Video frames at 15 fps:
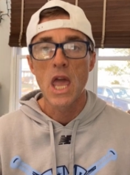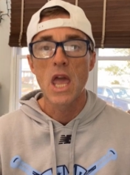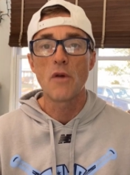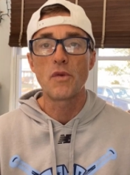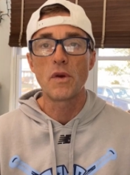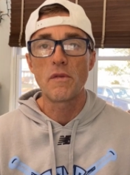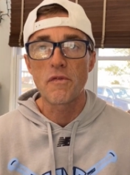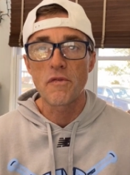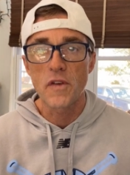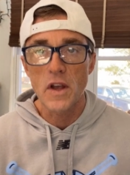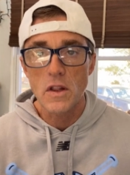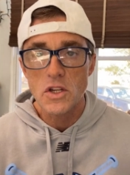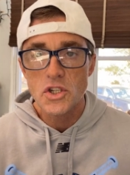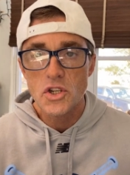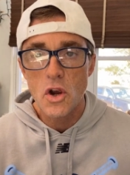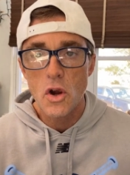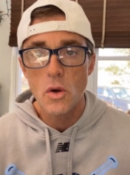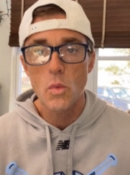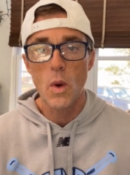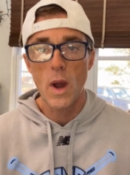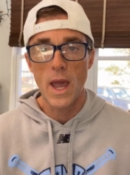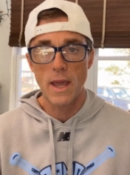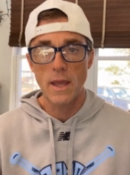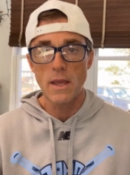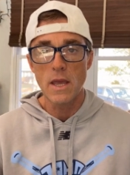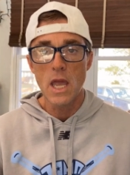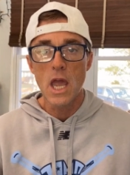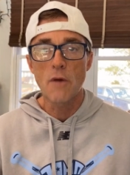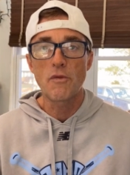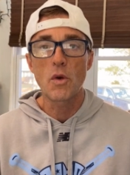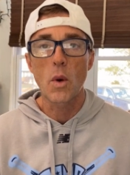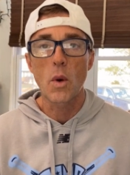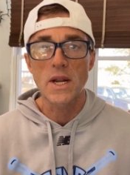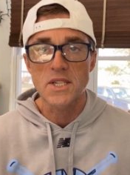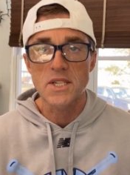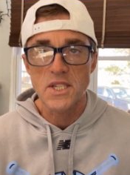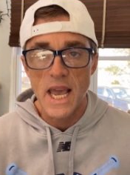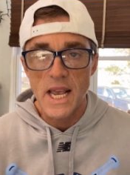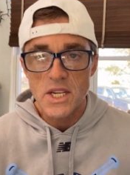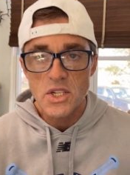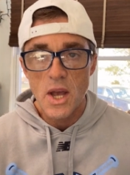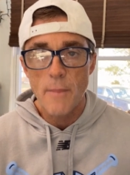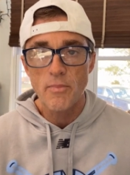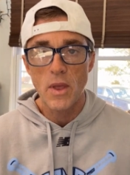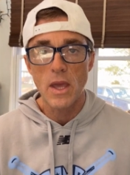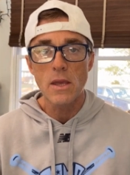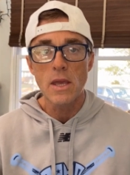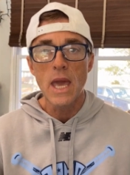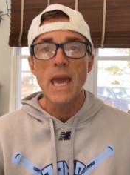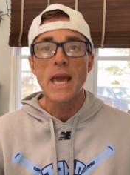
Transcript: If we feel a certain way, if we want to say something,